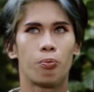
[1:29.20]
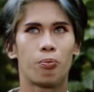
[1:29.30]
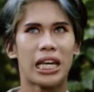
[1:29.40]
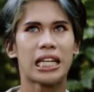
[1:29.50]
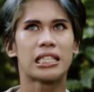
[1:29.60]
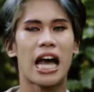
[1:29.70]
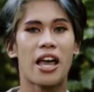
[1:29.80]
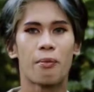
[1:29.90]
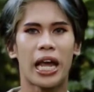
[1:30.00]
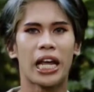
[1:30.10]
piece
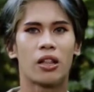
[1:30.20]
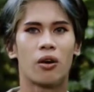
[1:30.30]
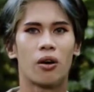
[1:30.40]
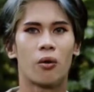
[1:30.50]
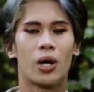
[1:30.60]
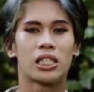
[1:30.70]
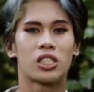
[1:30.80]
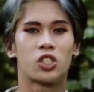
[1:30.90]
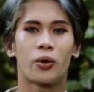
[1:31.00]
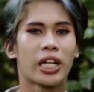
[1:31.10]
I made was
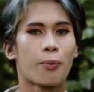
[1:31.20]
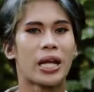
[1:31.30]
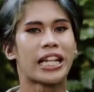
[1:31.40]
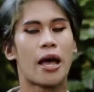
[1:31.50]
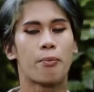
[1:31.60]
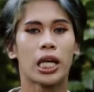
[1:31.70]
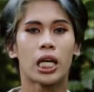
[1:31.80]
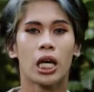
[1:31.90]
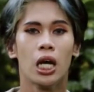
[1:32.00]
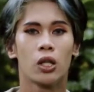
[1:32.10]
during the pandemic
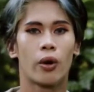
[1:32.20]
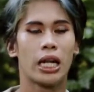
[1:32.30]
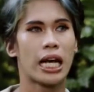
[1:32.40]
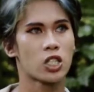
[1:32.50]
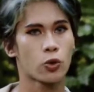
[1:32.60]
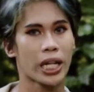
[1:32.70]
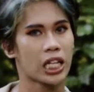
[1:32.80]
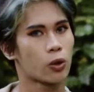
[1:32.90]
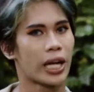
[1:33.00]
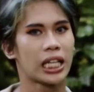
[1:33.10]
last
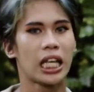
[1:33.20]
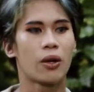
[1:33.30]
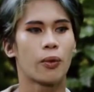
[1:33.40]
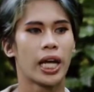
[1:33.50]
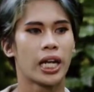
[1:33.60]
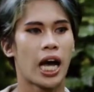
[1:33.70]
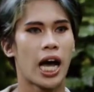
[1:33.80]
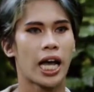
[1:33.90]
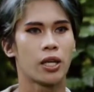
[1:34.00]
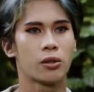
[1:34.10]
2020 when
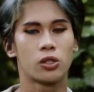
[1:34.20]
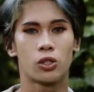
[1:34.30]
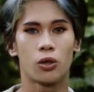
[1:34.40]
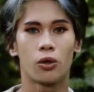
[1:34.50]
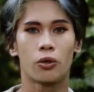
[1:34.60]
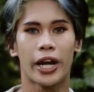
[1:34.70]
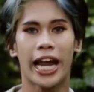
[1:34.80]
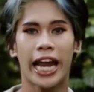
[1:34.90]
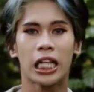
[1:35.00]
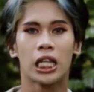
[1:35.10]
I used to
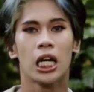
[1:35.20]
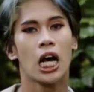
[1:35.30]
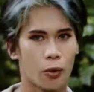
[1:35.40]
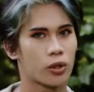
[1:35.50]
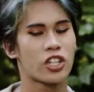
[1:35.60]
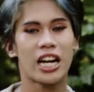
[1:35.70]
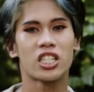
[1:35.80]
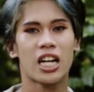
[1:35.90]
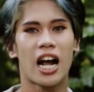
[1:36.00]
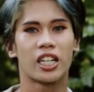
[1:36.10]
create
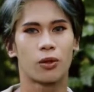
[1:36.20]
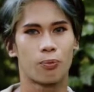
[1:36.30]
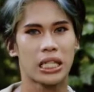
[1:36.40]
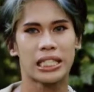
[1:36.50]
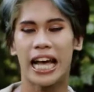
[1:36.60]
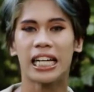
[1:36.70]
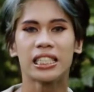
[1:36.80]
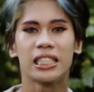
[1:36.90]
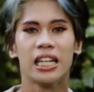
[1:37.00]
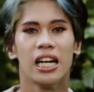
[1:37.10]
trash art pieces
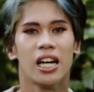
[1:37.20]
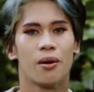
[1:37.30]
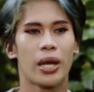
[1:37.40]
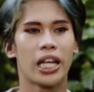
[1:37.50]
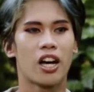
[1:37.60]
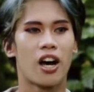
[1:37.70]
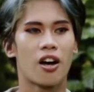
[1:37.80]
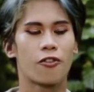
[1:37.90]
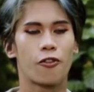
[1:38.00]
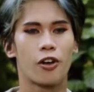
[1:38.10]
made
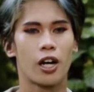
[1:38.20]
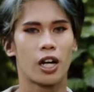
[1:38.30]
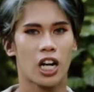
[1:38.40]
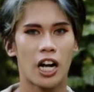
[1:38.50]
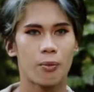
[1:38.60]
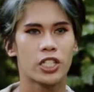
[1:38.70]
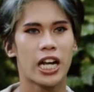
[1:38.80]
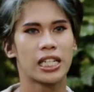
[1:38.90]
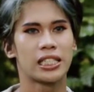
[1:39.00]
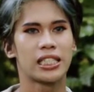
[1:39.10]
of
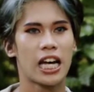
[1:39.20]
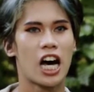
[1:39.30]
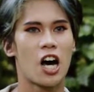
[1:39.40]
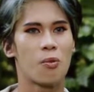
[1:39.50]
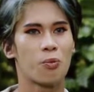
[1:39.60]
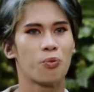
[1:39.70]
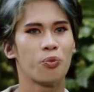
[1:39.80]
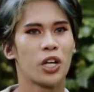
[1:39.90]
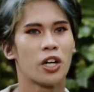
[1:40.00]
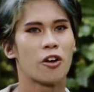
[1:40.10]
garbages um,
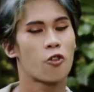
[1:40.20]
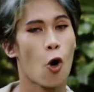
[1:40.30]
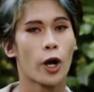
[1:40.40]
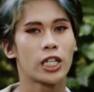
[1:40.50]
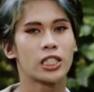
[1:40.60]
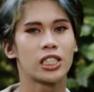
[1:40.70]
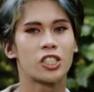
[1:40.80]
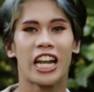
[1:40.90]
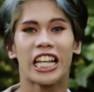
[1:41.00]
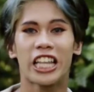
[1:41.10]
of course
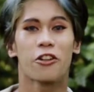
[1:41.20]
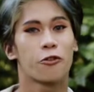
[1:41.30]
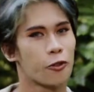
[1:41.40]
donated